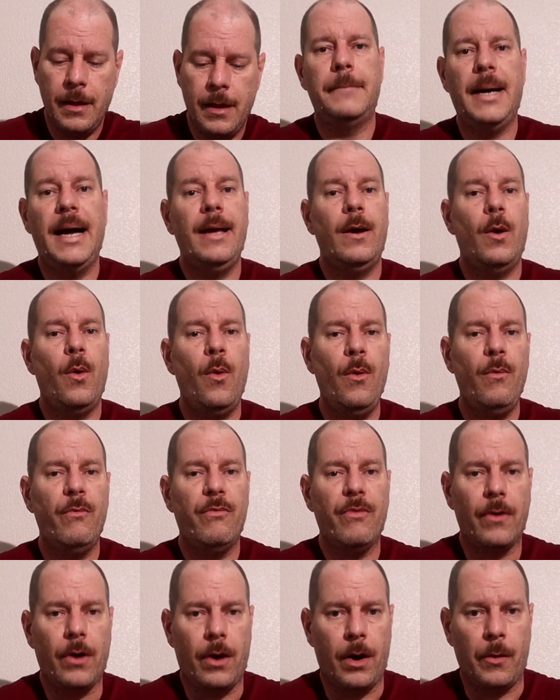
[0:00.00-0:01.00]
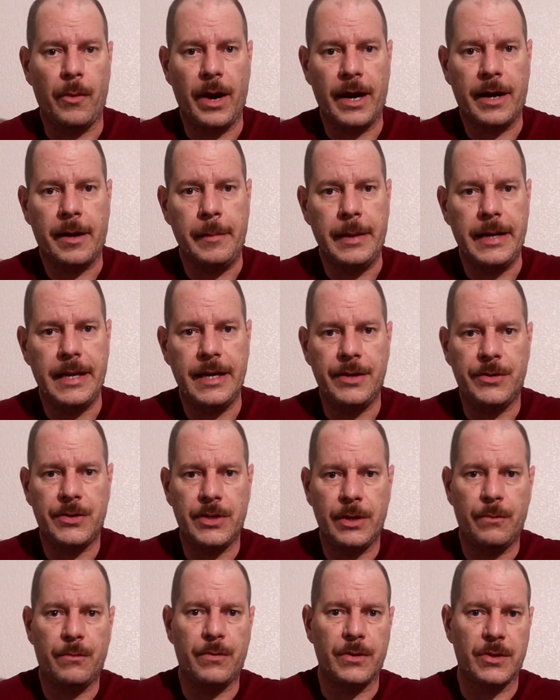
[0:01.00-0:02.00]
My overall
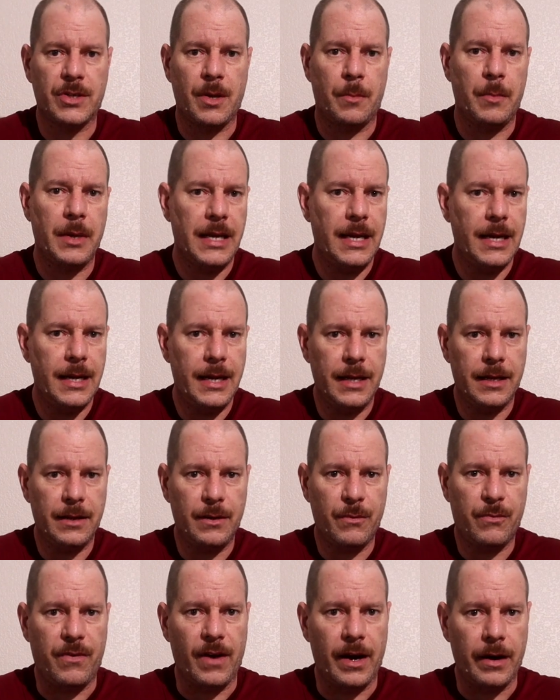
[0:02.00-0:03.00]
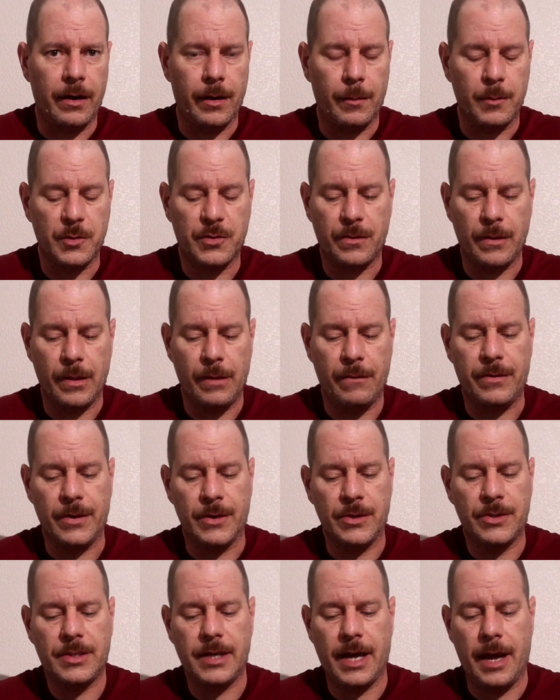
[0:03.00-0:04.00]
recommendation for someone getting into firearms for the
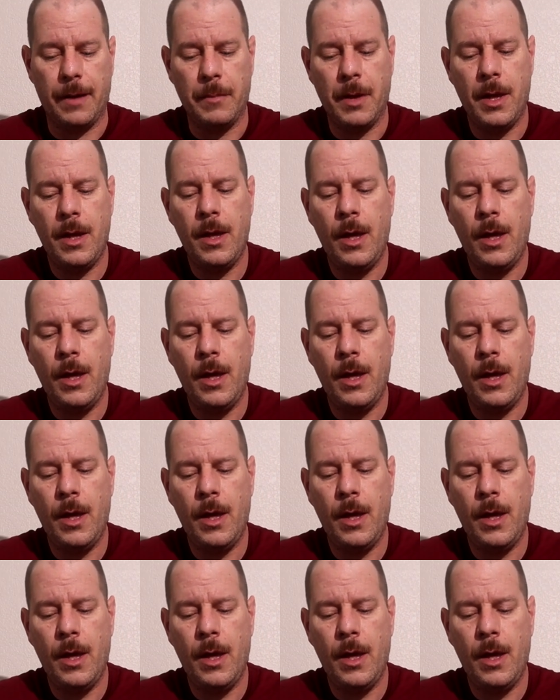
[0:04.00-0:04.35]
first time